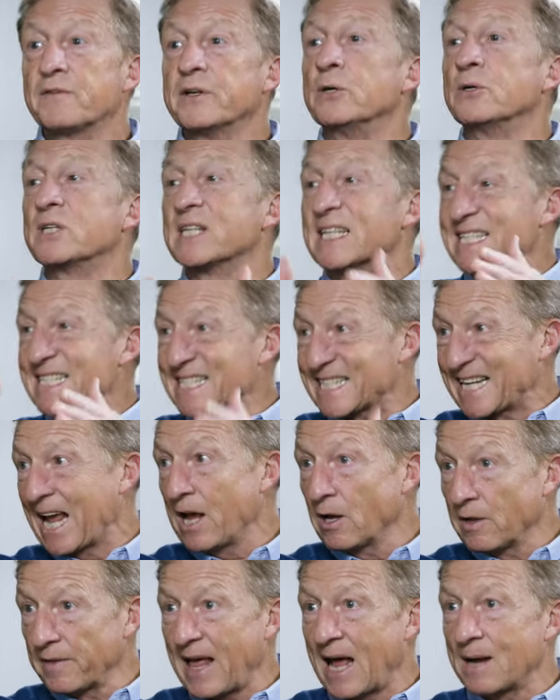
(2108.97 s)
for you to
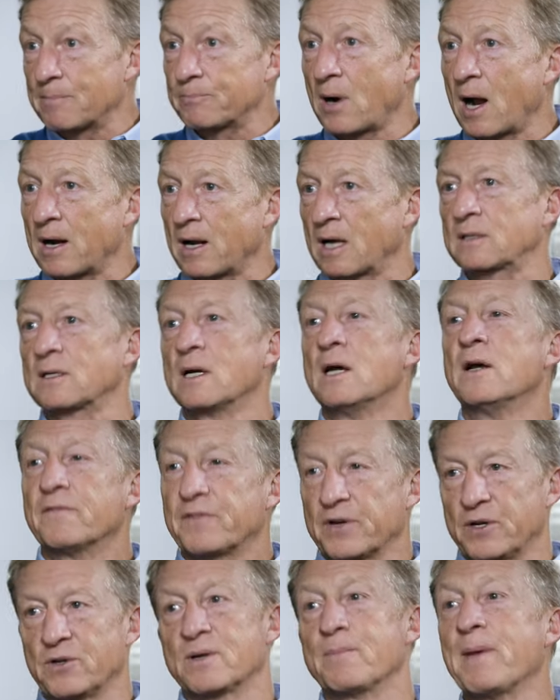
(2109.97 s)
scale that product,
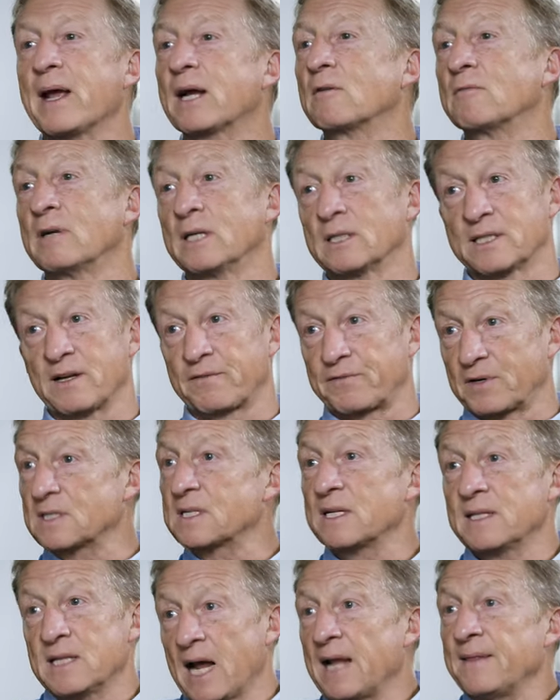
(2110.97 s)
for you to make a real
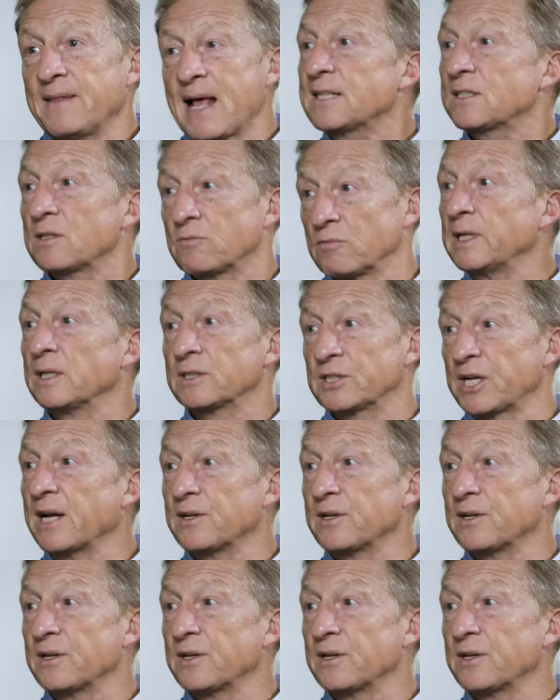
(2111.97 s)
difference. And, and that's a real